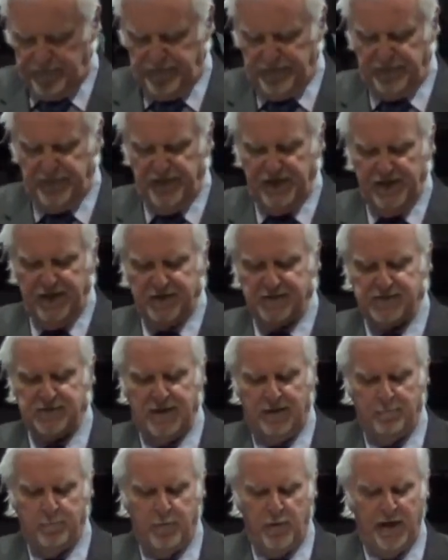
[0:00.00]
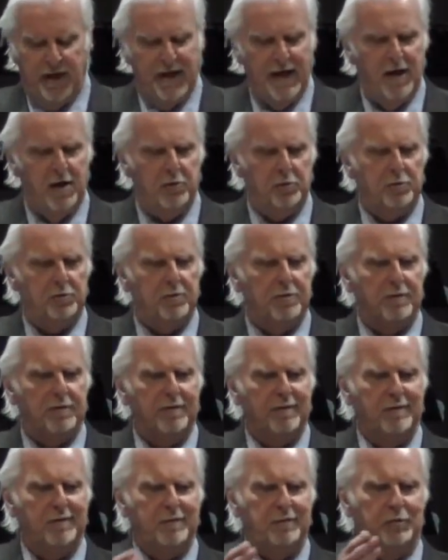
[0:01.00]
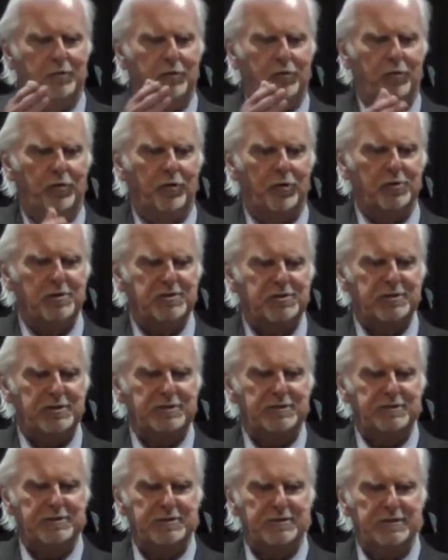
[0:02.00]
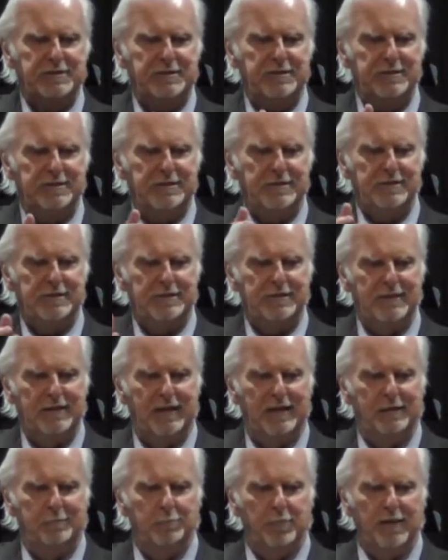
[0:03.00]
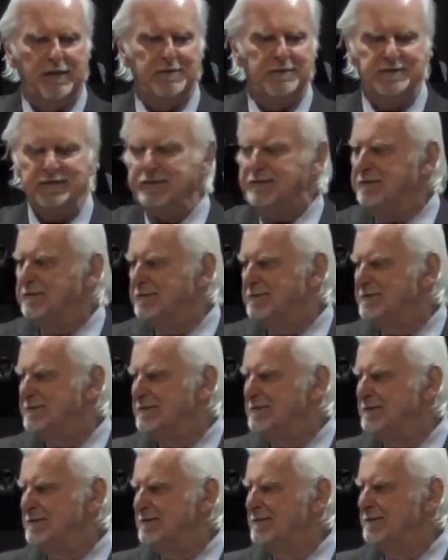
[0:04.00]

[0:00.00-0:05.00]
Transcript: things that bring out curses, and blessings.